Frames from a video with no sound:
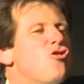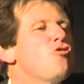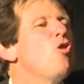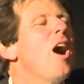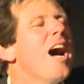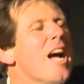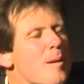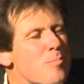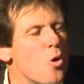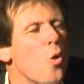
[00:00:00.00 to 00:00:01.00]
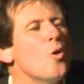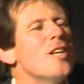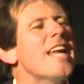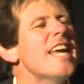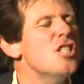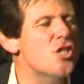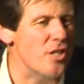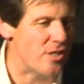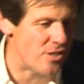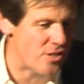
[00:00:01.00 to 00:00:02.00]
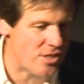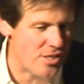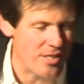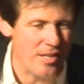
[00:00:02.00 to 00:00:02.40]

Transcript: tribes or nations